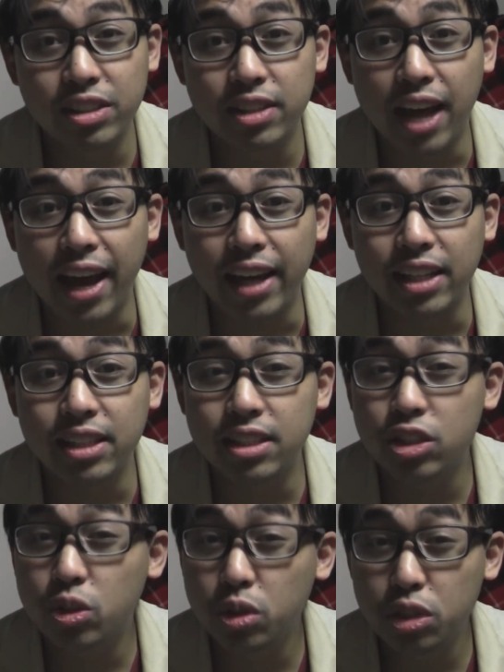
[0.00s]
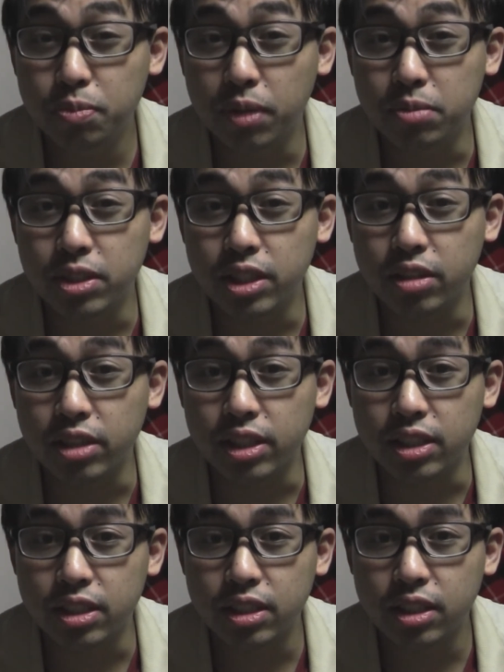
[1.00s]
Stine's Goosebumps
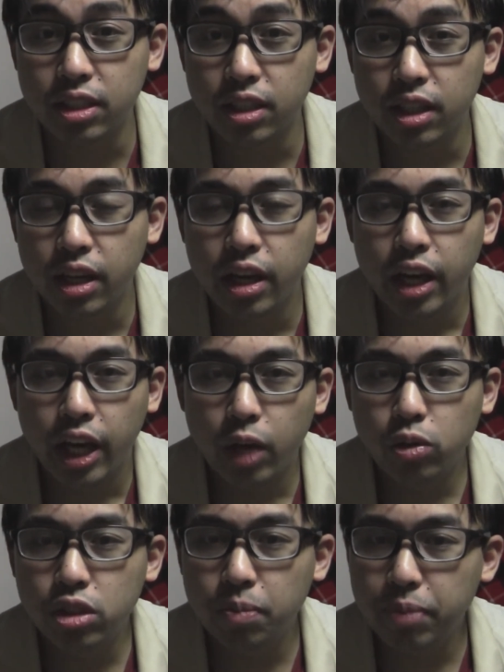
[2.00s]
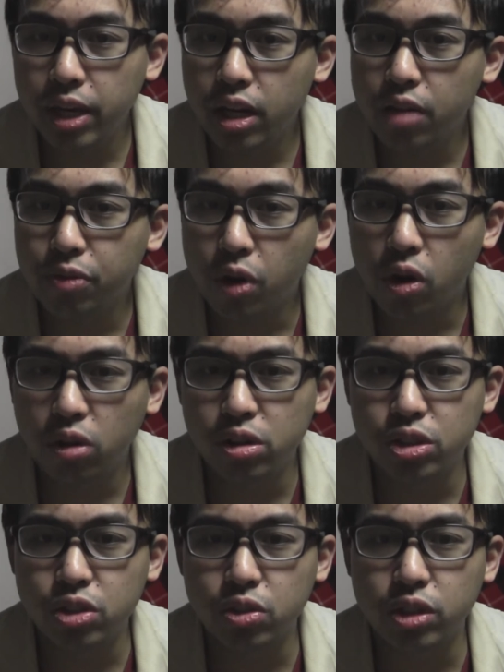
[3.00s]
series. It was the peak of
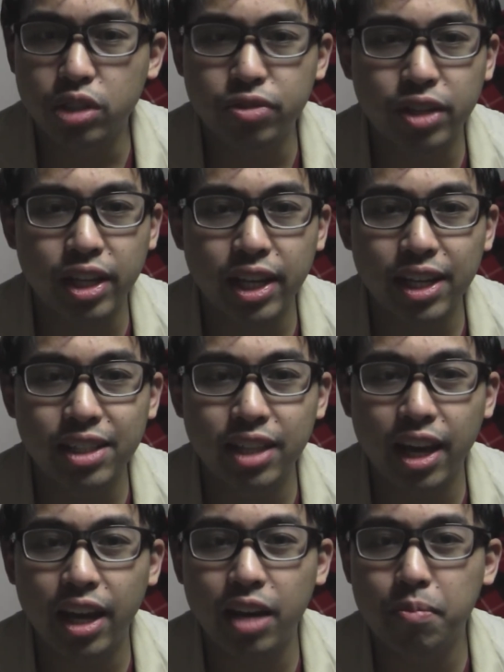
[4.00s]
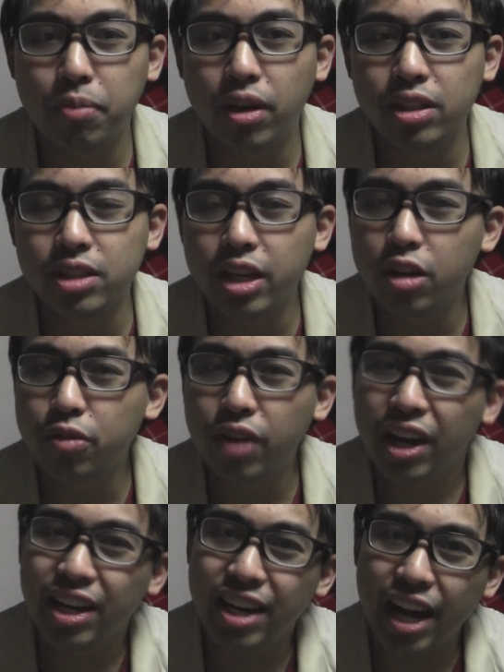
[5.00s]
horror stories for kids and it brought
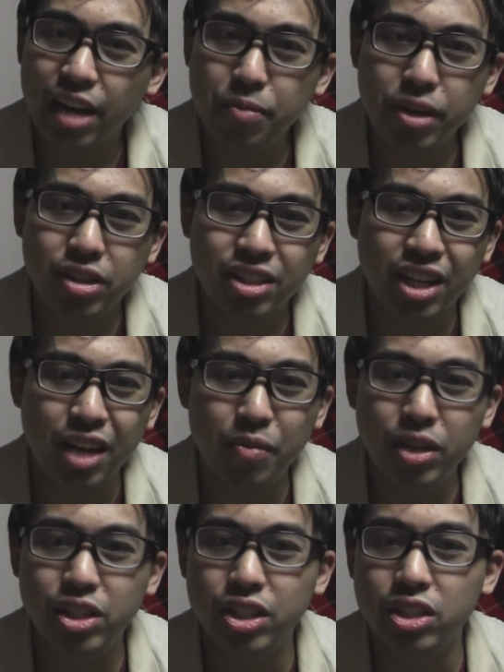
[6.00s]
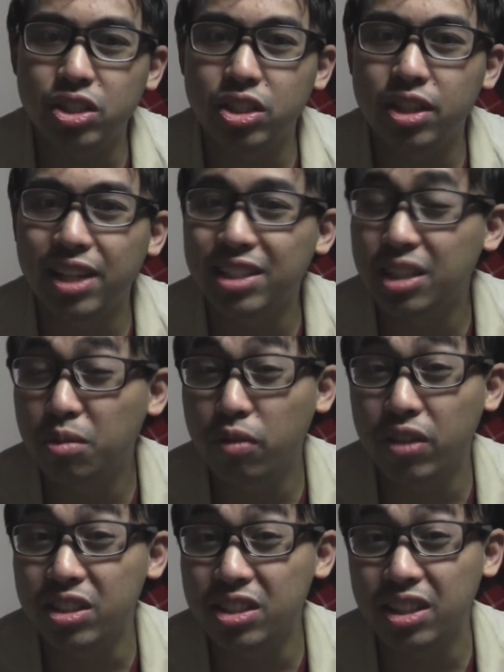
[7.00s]
terrifying nightmares and images that some
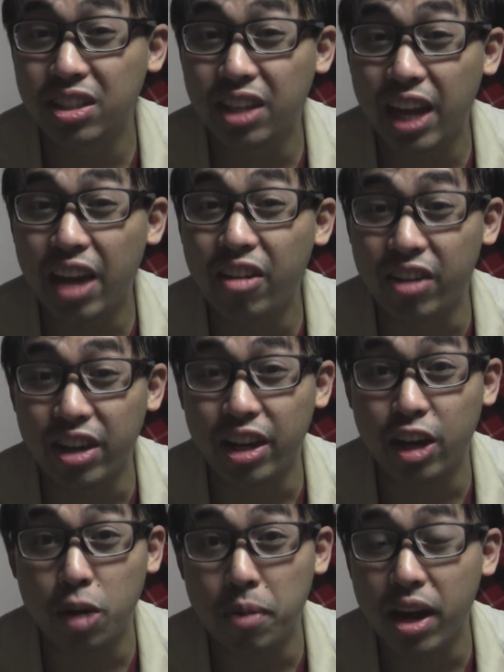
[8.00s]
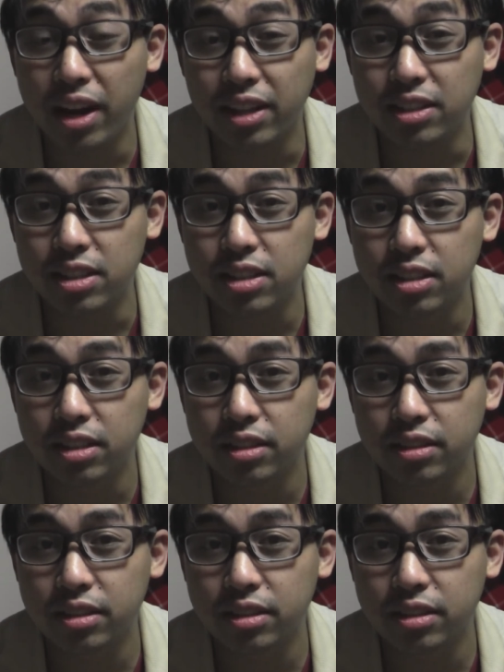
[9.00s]
of us still carry in our minds.